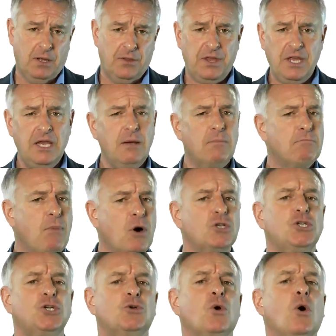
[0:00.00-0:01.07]
The
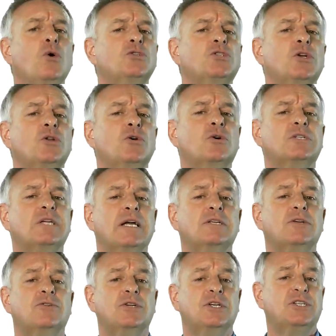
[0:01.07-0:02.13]
module also looked at
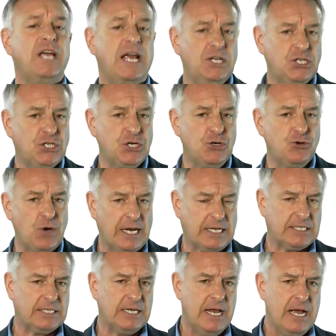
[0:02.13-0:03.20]
retention
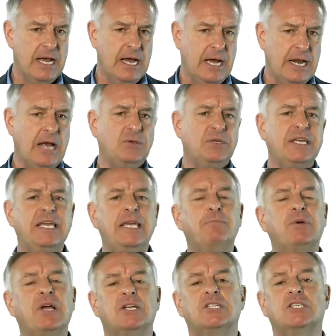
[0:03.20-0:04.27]
rates and how to keep
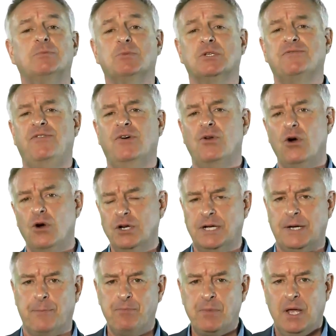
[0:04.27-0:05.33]
customers for longer.